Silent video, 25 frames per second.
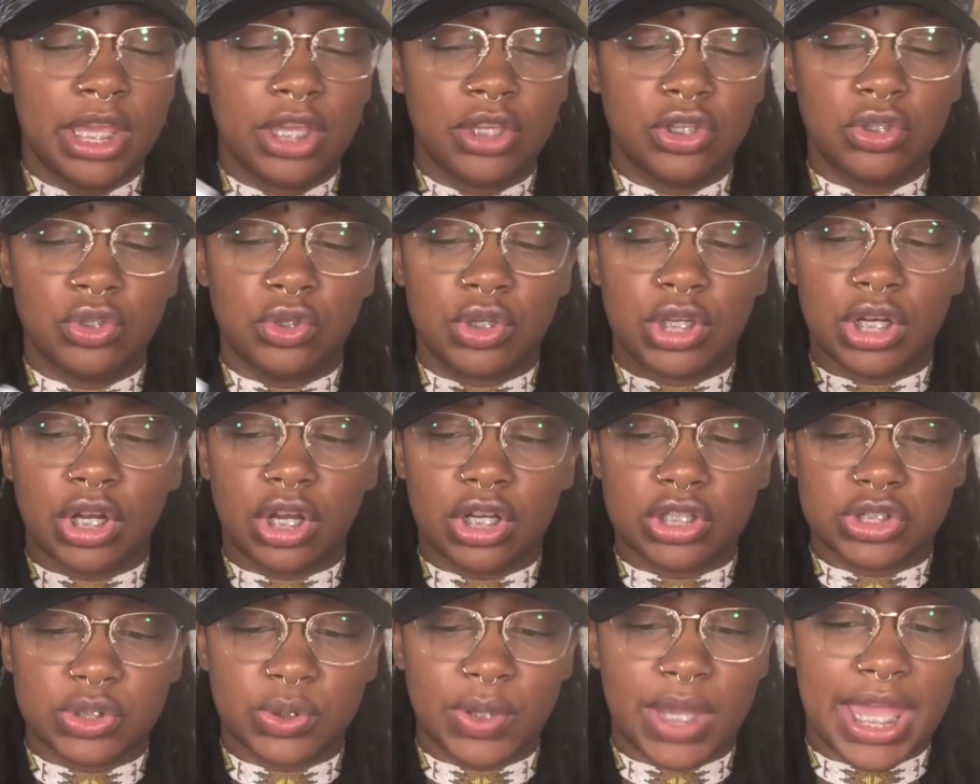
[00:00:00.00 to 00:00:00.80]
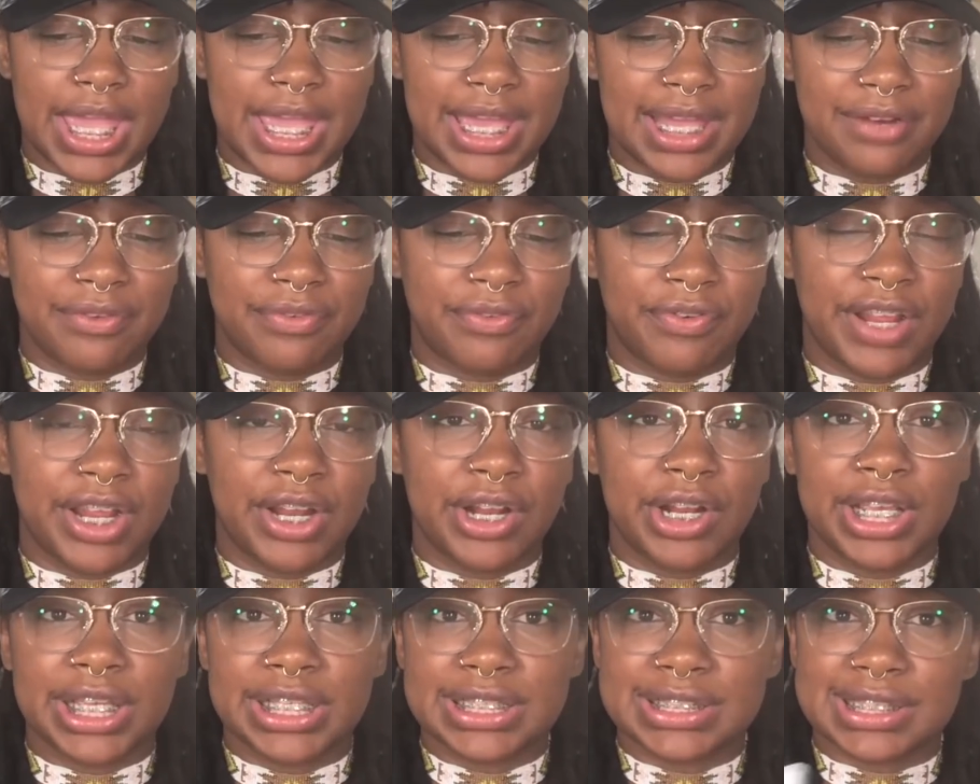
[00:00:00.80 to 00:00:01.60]
You can also add
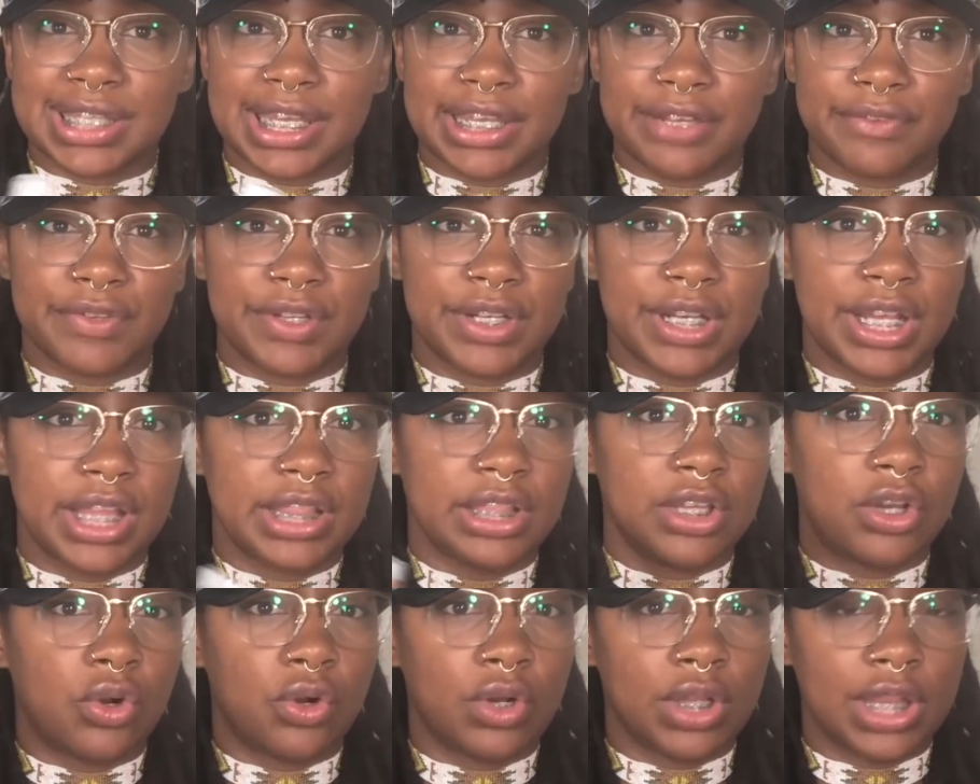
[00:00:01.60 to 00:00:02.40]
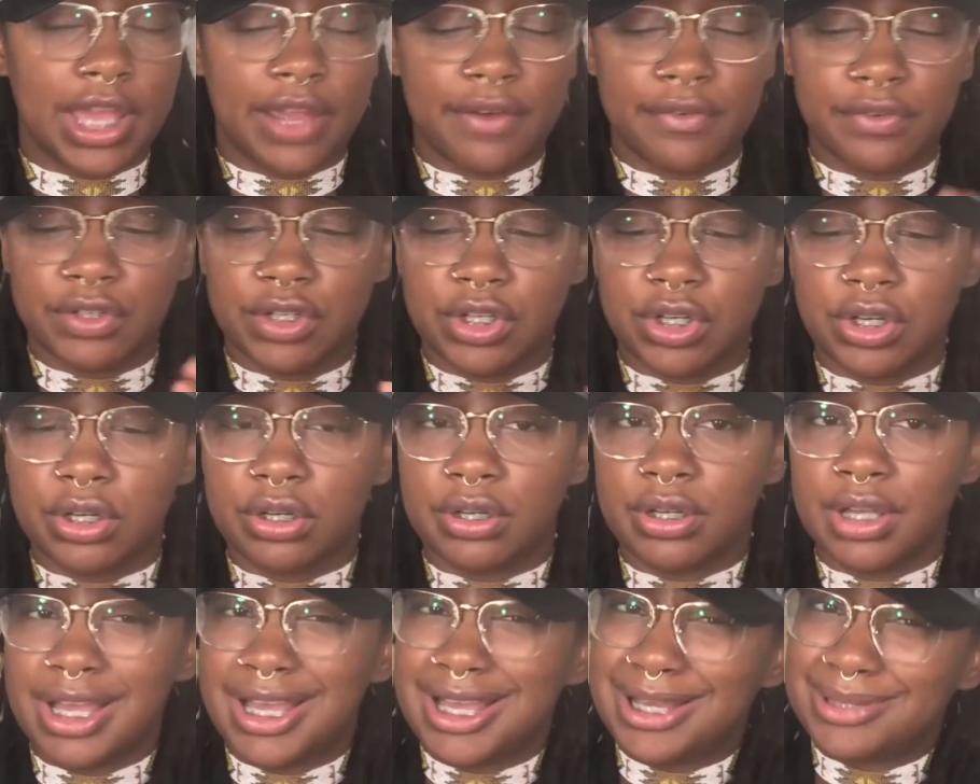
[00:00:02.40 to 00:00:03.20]
fragrance like vanilla or lavender,
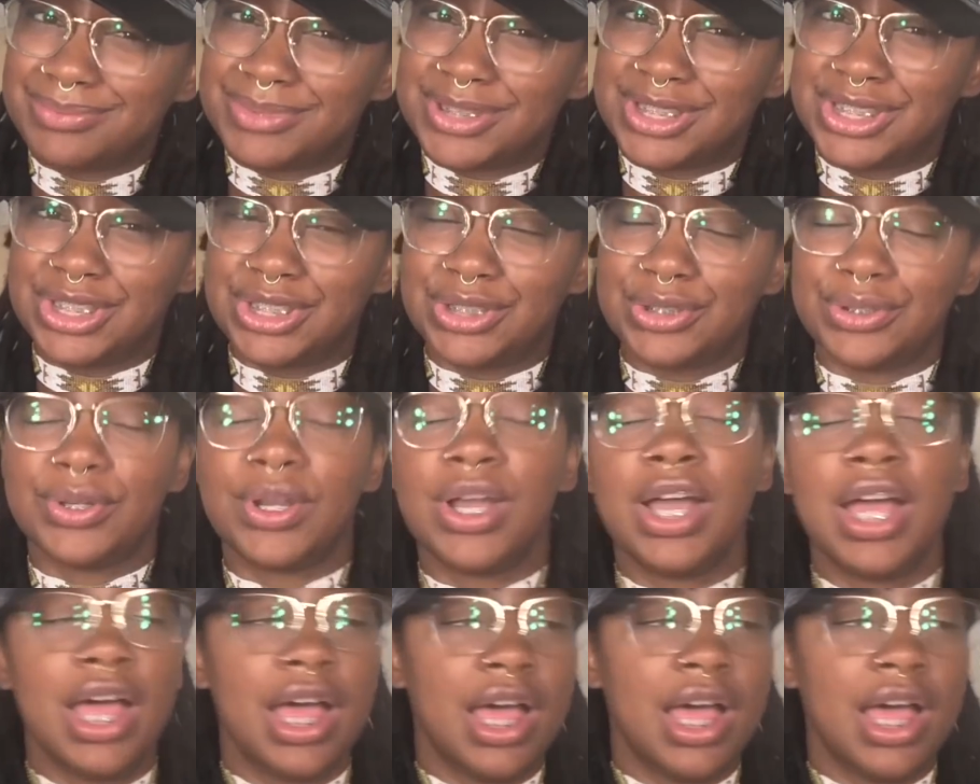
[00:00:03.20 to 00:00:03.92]
up to you.